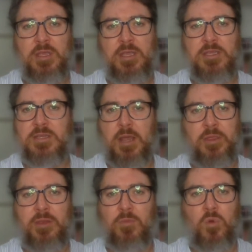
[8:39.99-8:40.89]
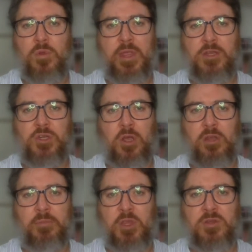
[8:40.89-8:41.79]
is nothing more than child
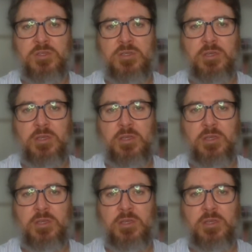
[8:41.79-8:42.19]
abuse.